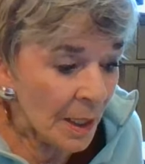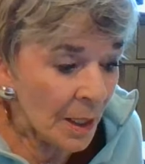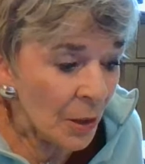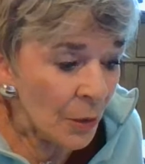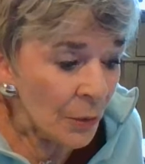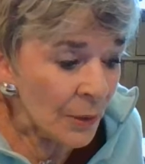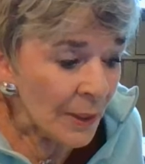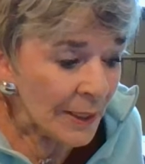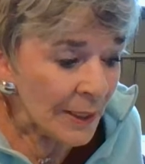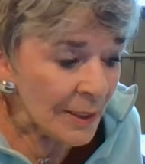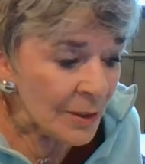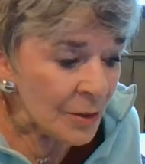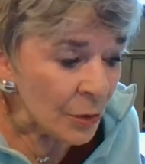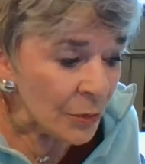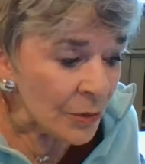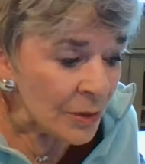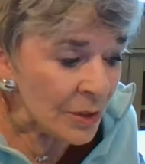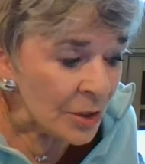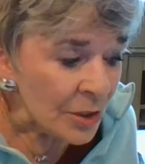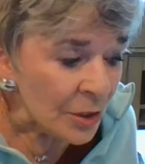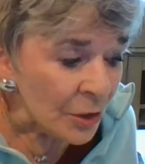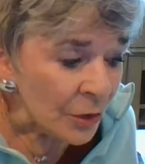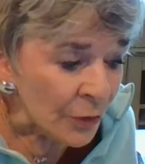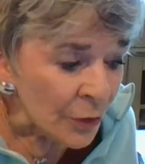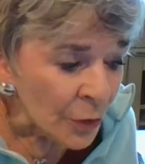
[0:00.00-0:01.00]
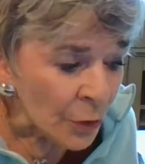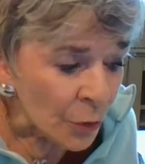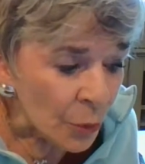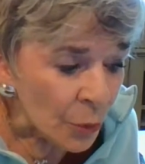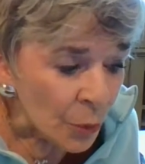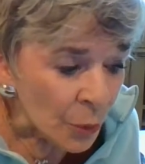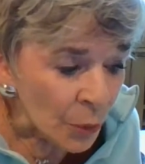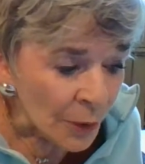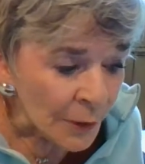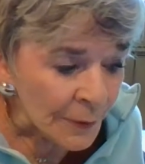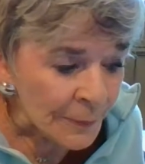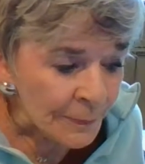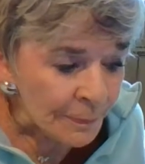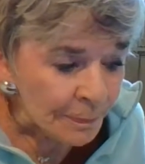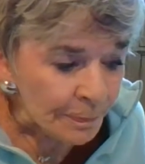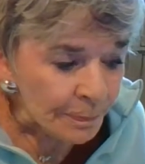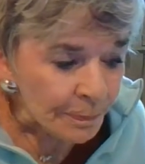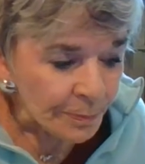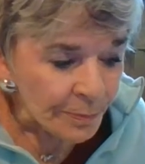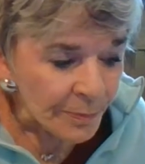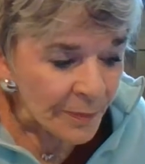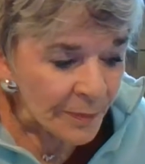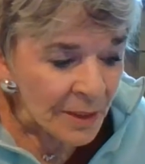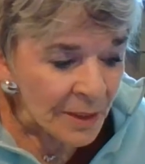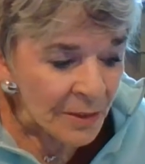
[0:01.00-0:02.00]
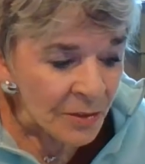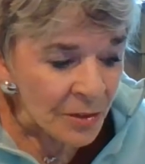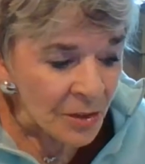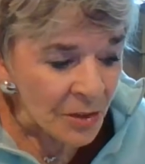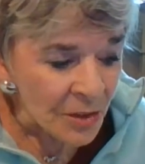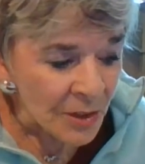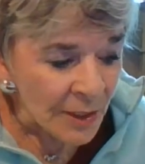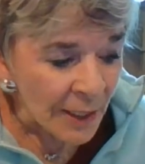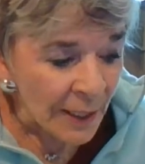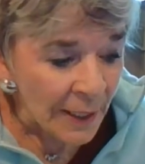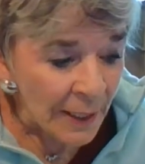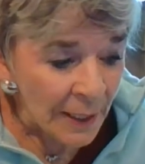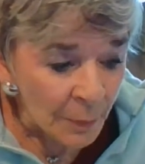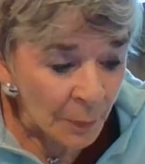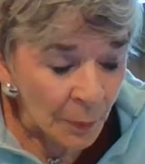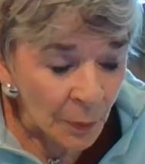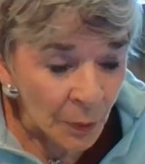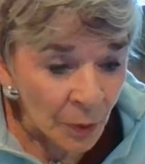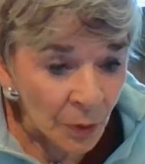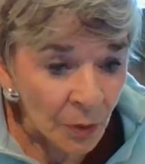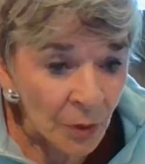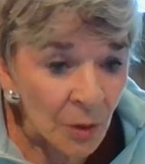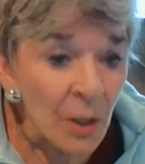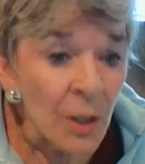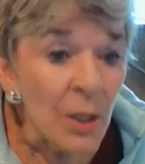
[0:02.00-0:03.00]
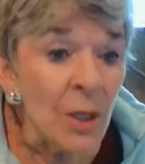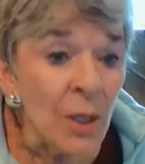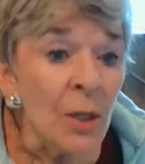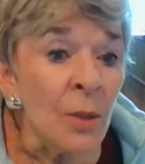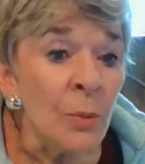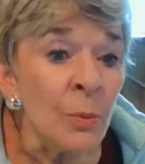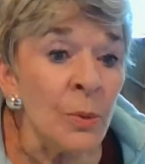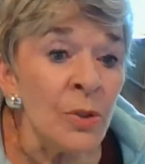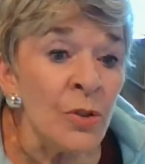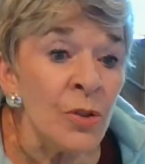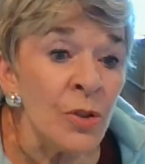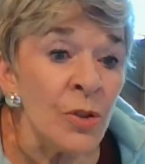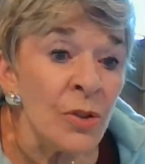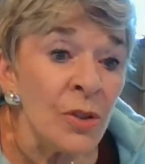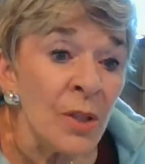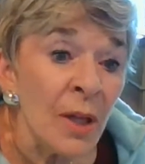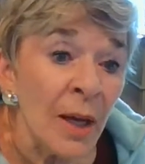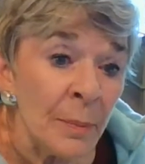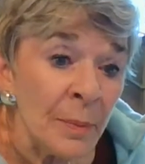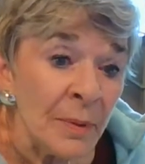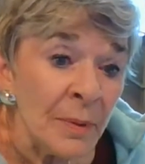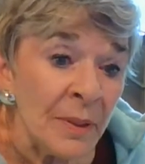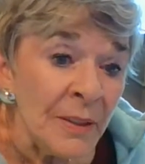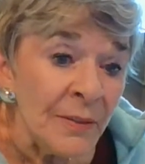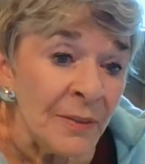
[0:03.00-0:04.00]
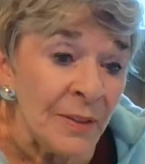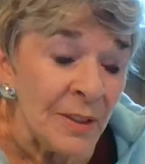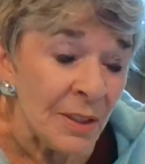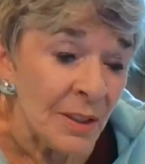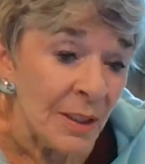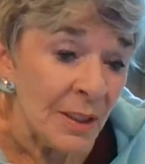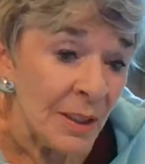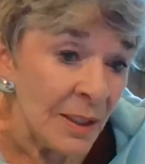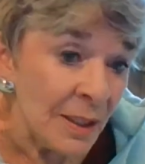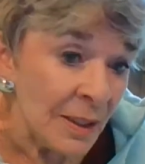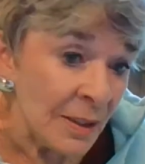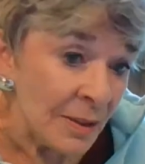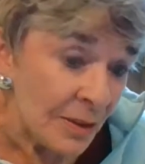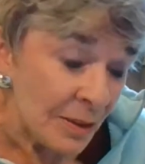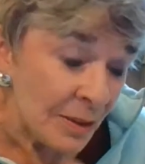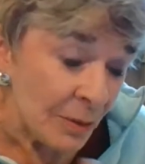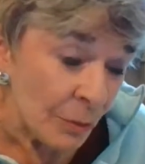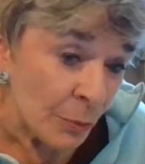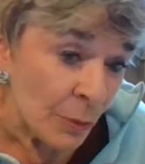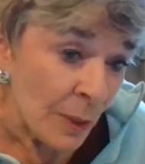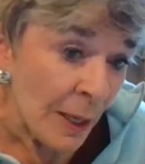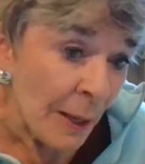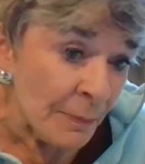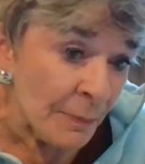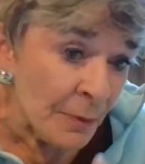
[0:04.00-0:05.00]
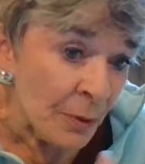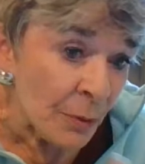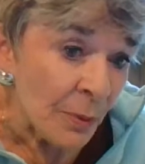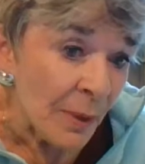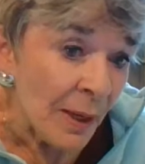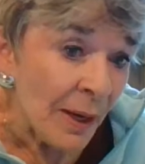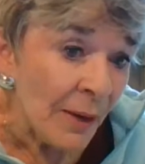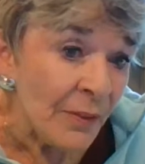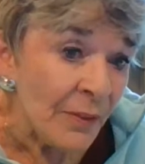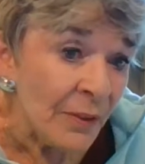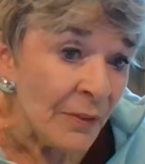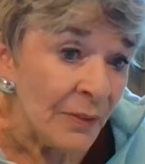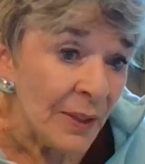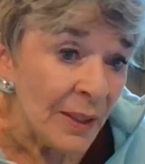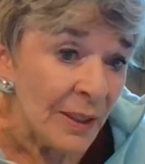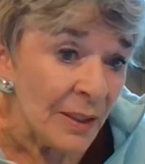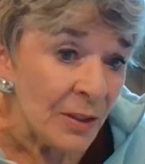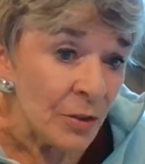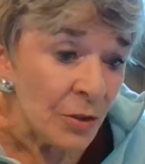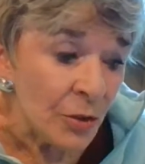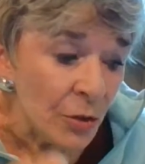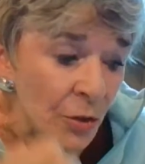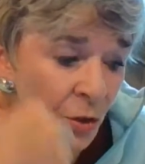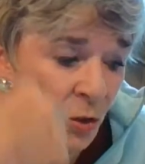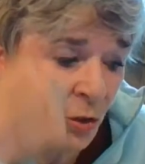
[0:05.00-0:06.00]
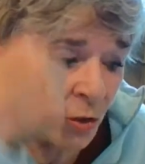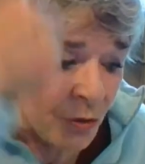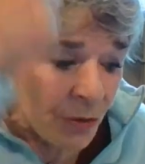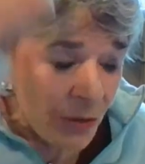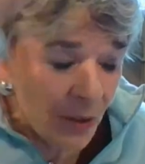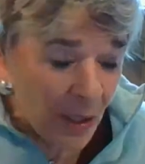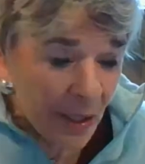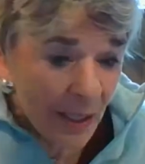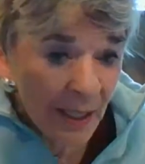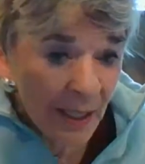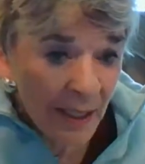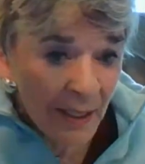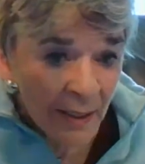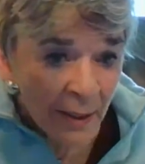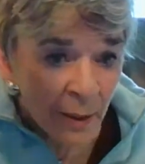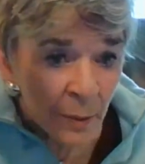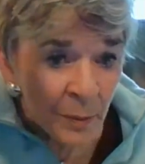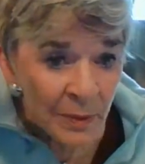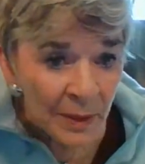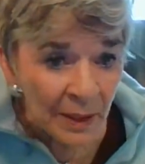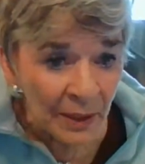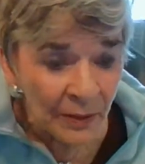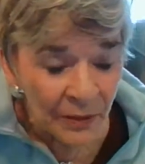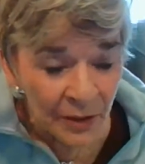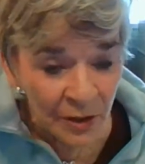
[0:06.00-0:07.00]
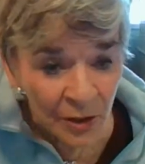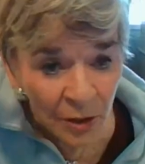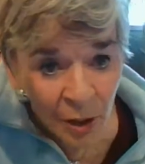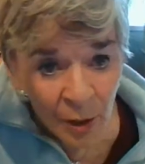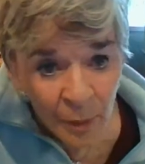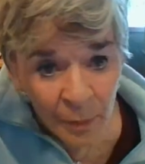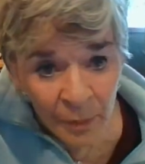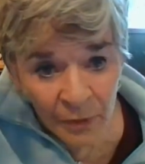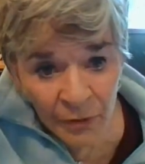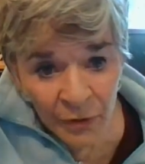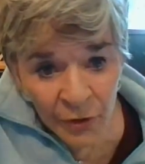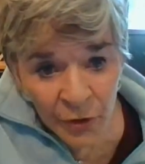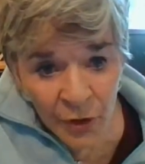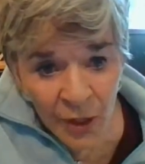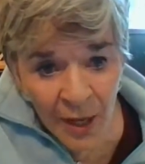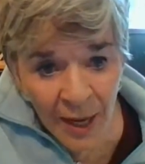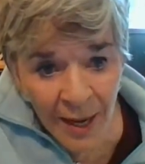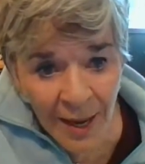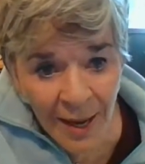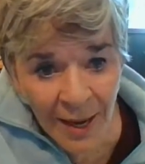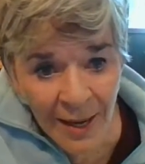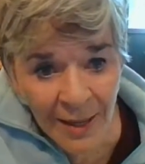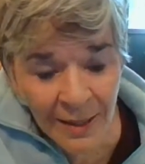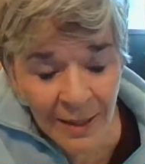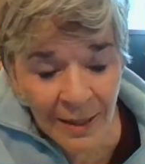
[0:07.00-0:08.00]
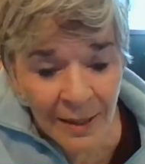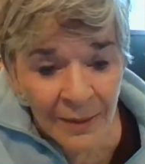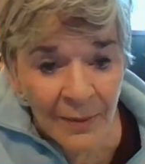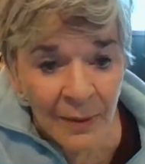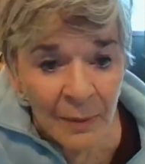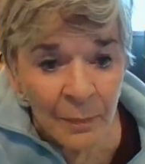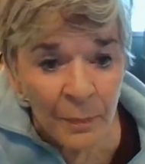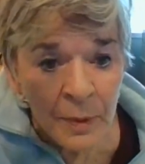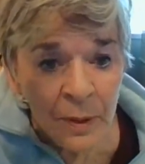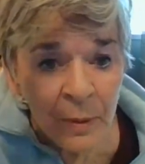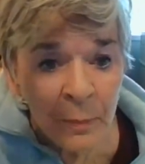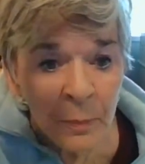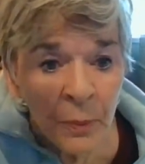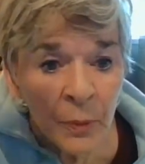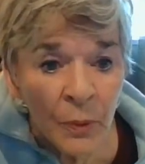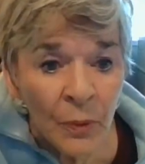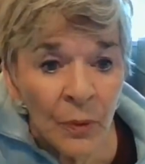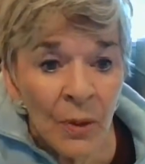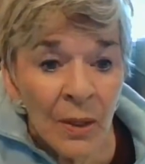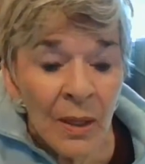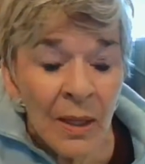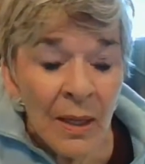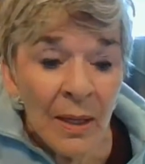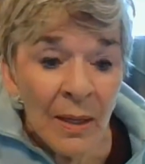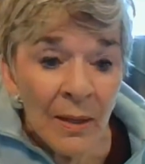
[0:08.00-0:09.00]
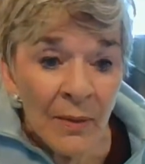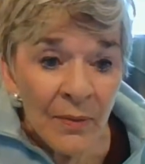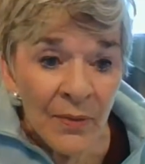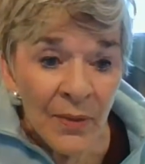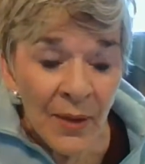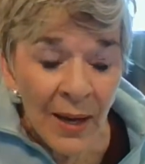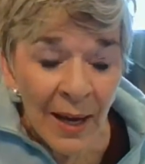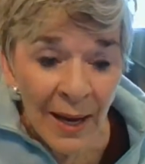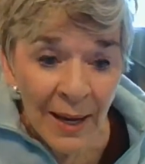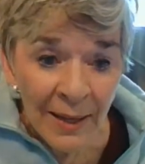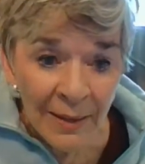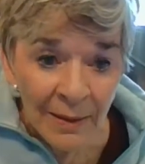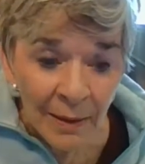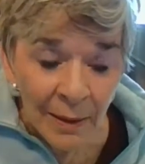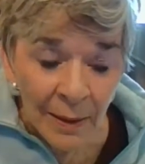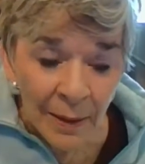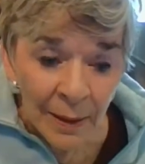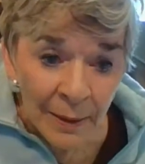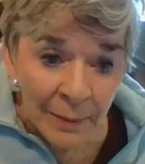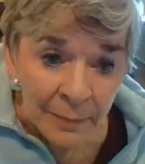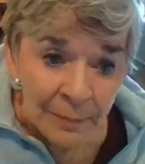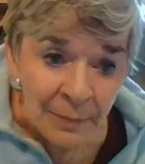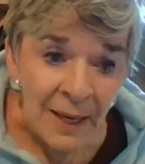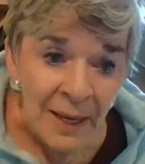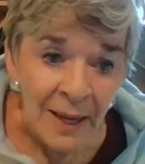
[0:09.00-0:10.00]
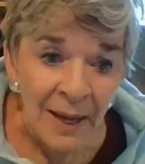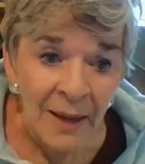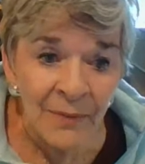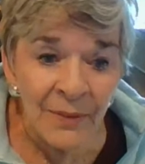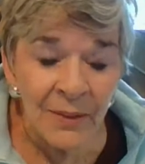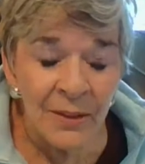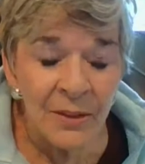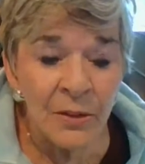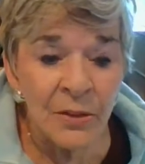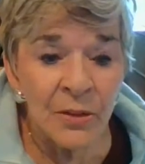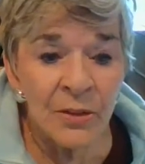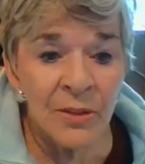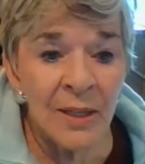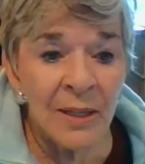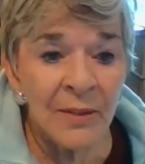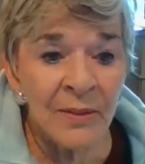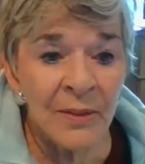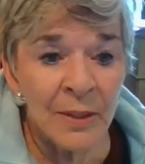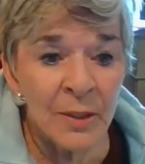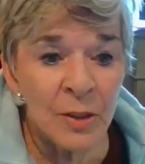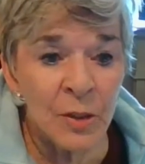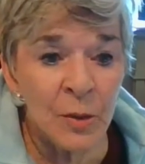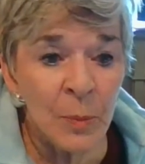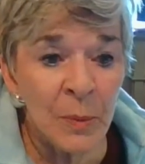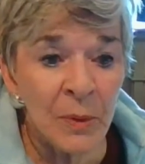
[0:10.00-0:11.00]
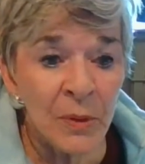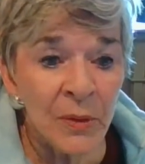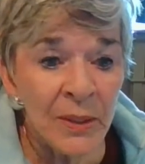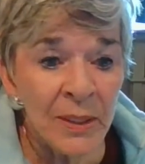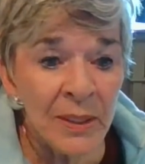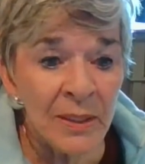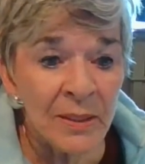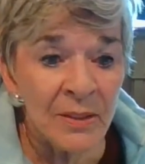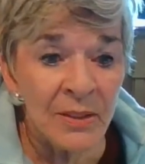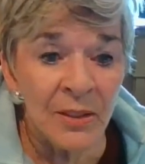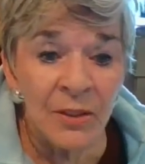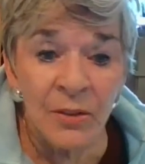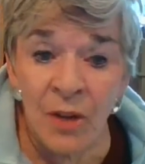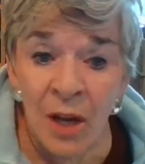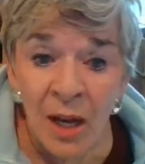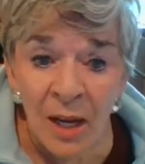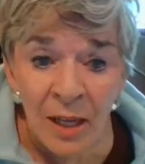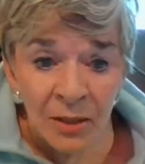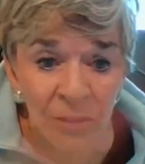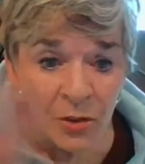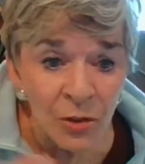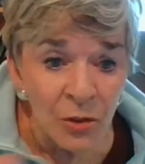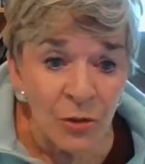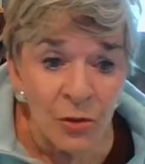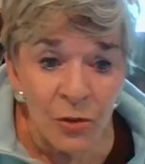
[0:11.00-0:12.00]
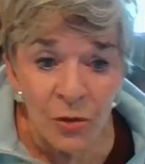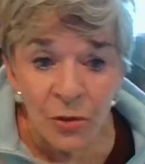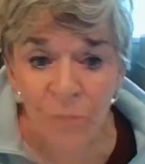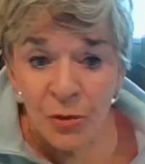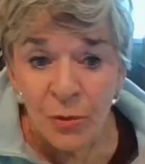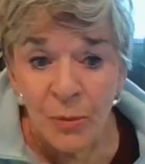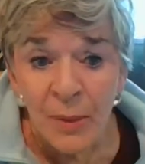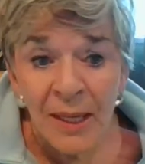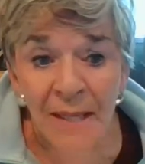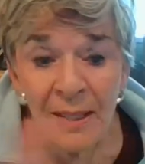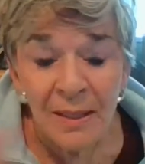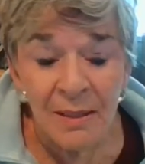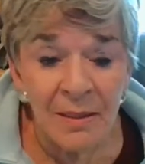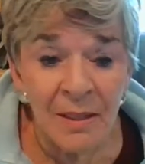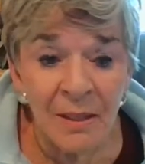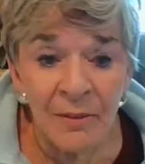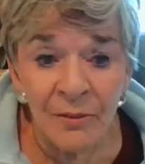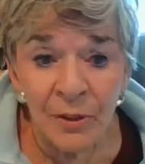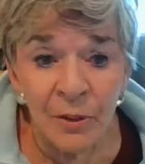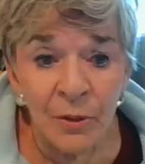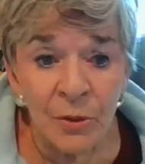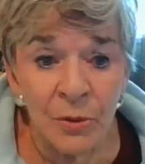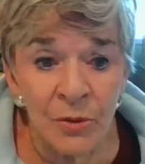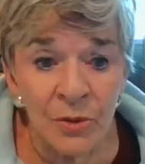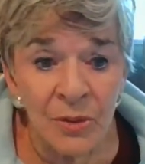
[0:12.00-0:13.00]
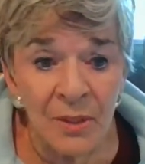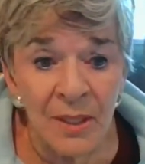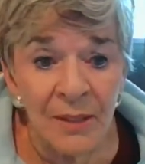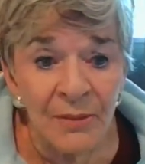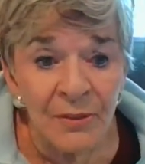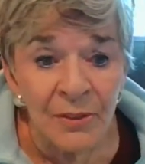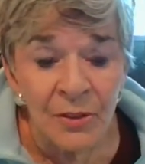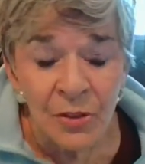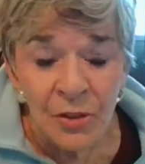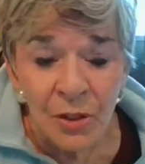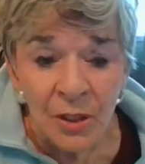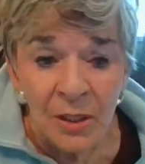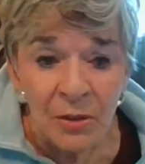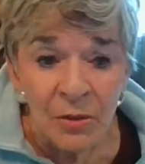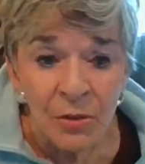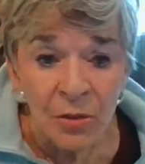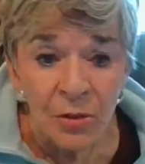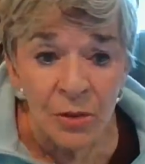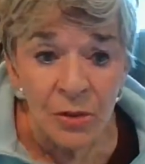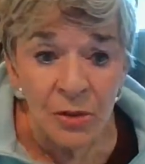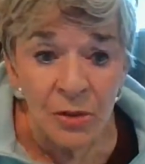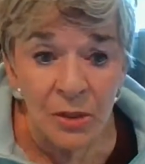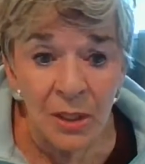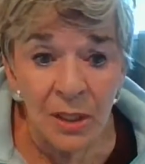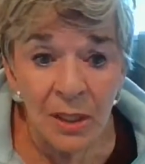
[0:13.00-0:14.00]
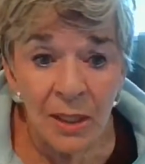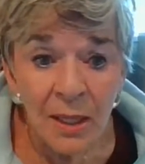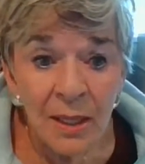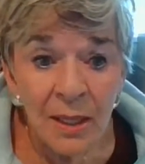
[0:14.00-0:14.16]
Okay, so the silver cord is this cable, which is, I believe, is wrapped around the vagus nerve, comes out the top of your head, and that people that have a near-death experience, their oxygen rate never changes.